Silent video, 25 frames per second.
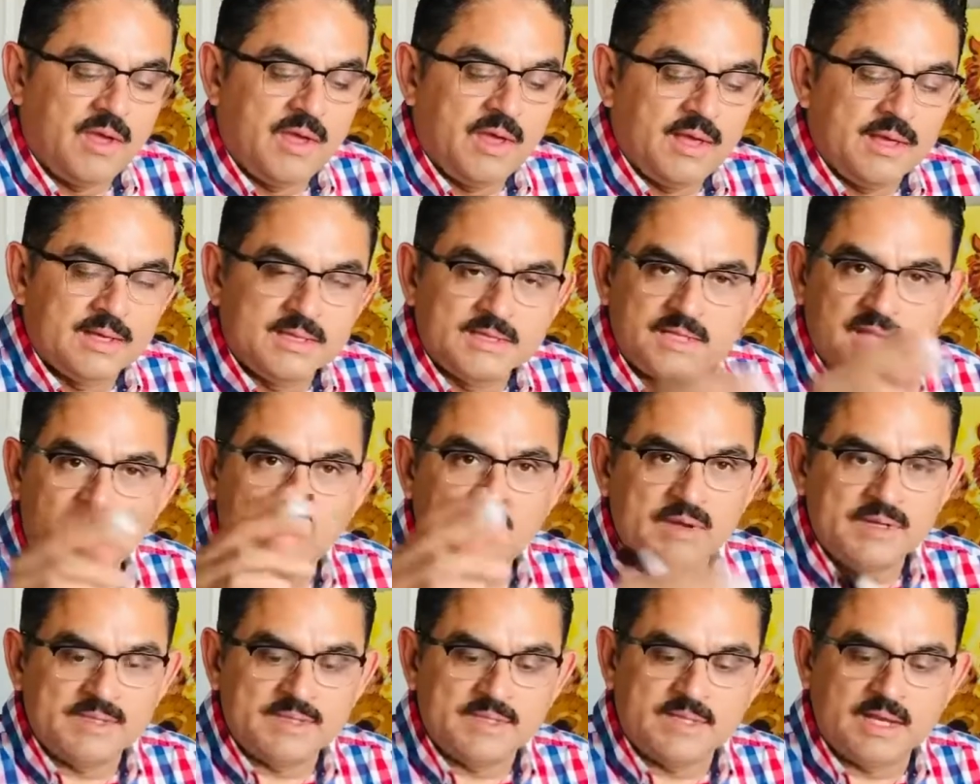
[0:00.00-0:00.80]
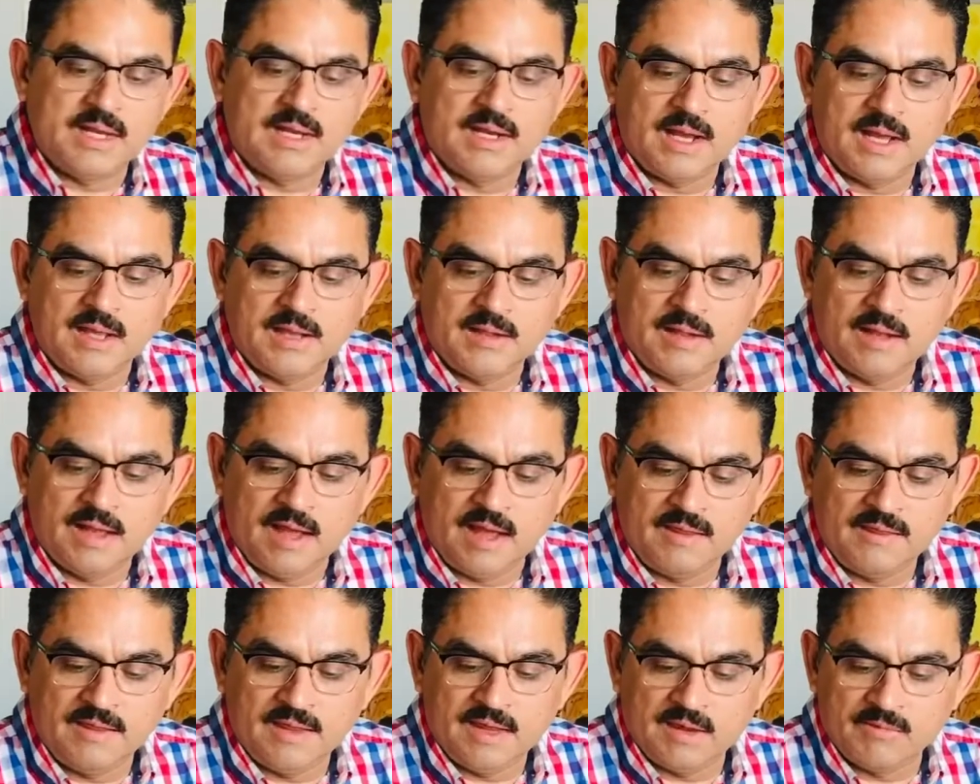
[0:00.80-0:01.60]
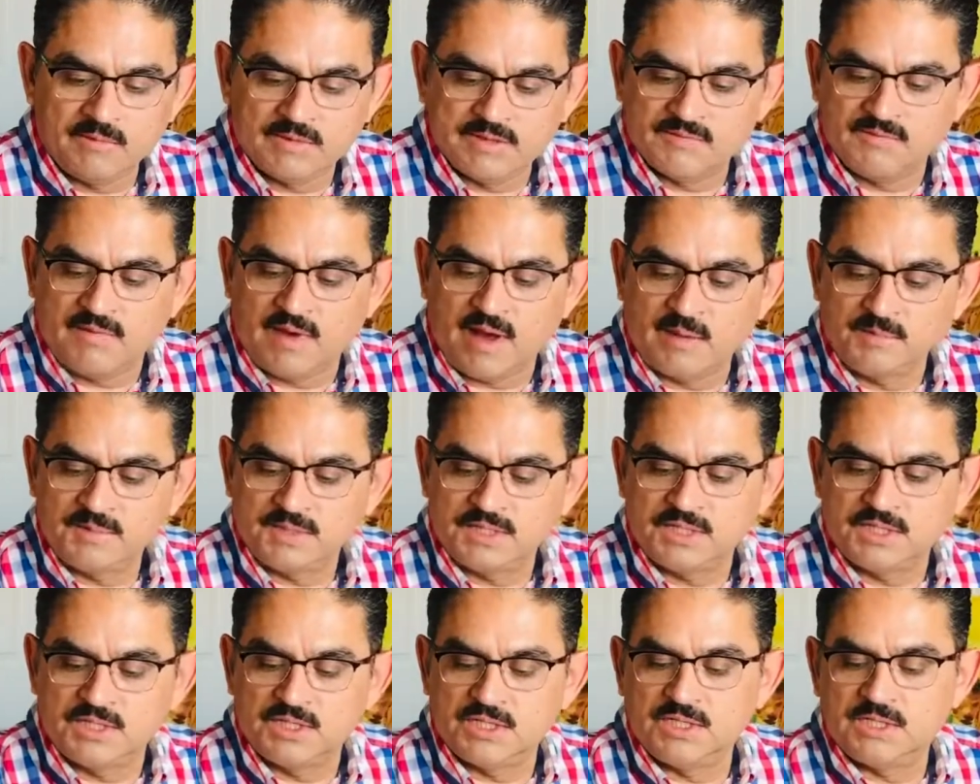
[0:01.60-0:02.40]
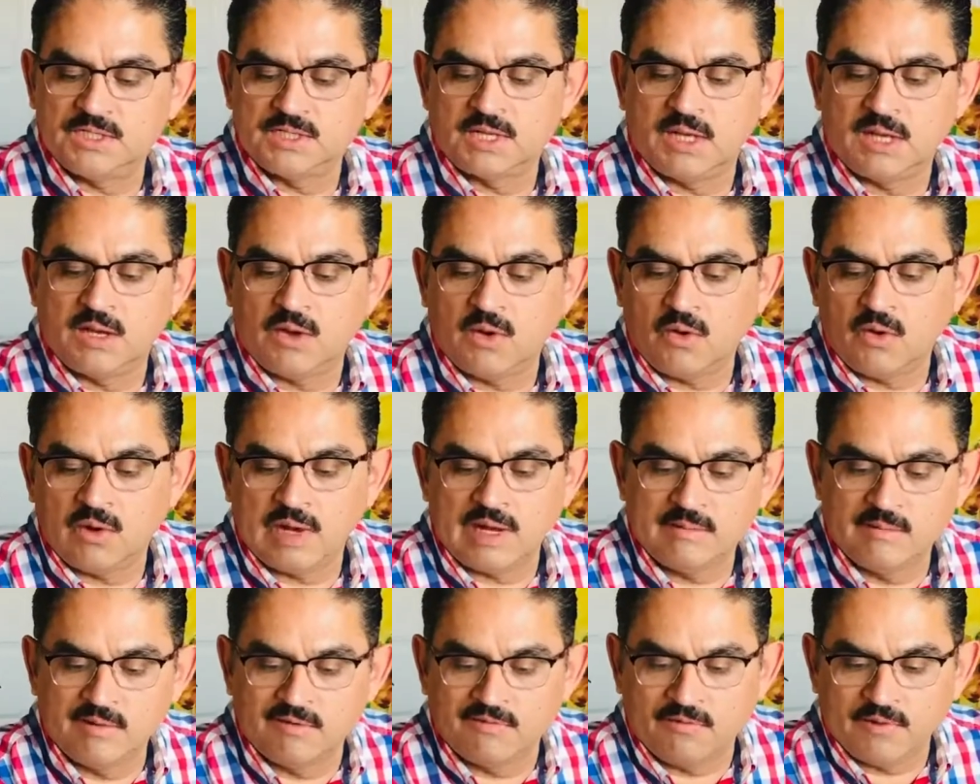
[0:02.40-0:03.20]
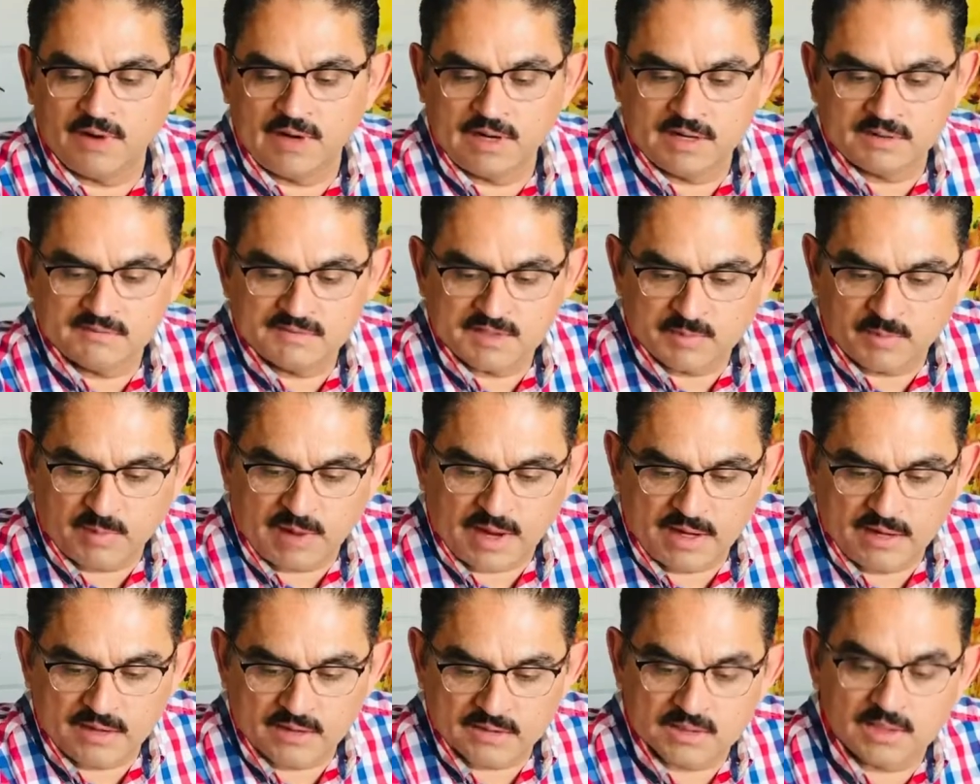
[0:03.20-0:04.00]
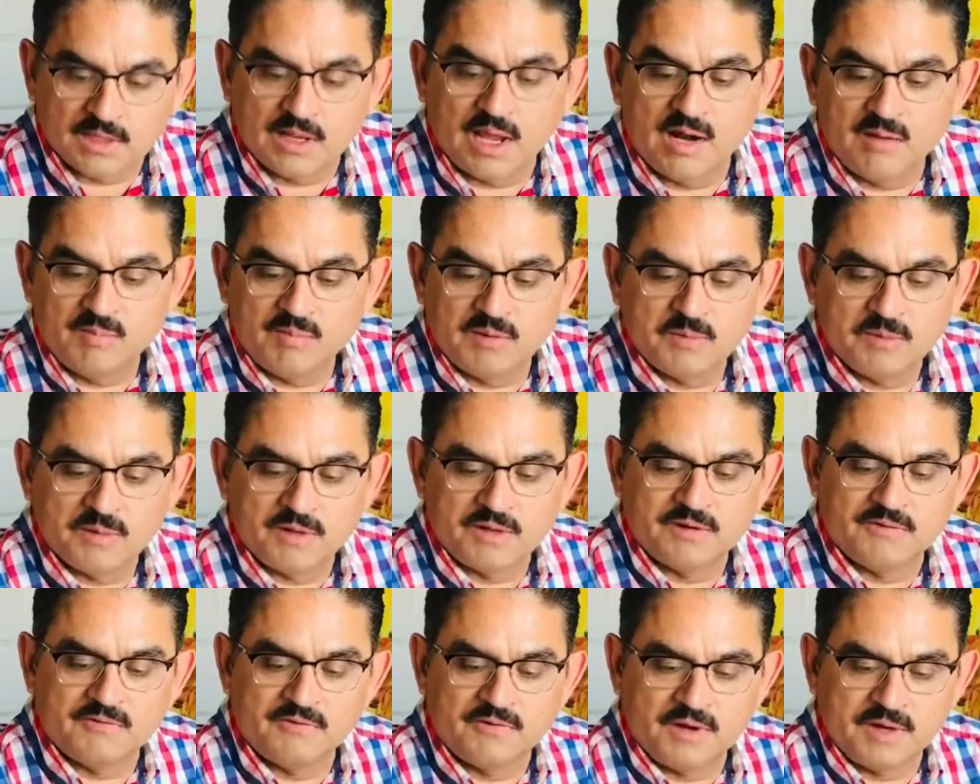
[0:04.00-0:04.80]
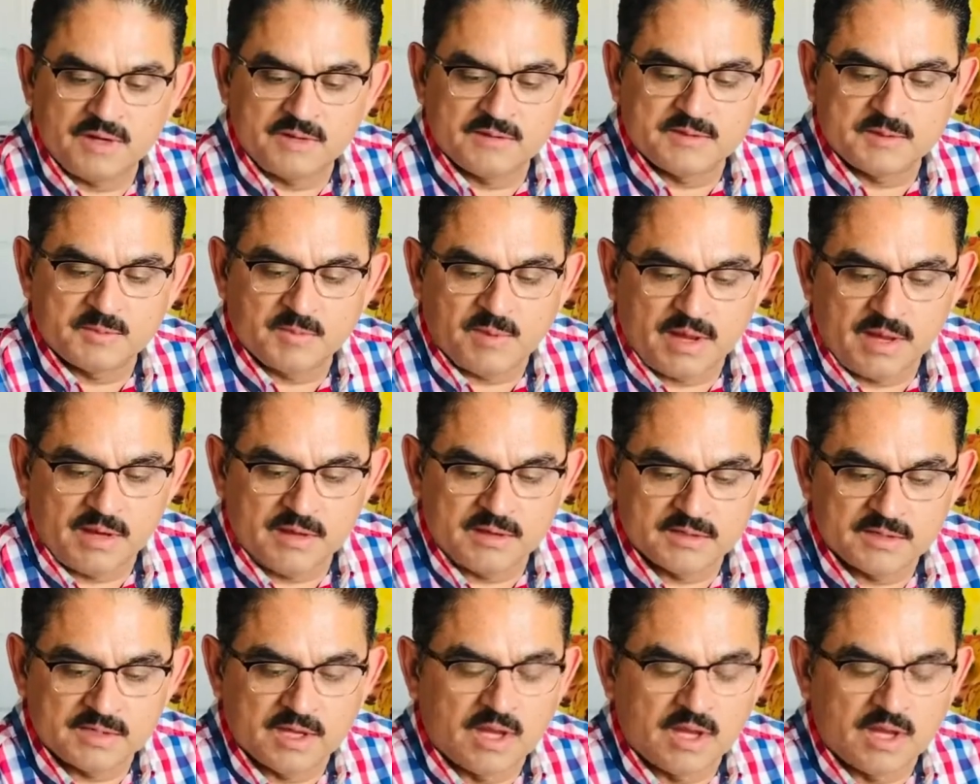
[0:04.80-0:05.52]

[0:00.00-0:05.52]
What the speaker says: Someone said, I think it was Vopsy, she said, oh, I'm afraid of spiders. A lot of people are afraid of spiders.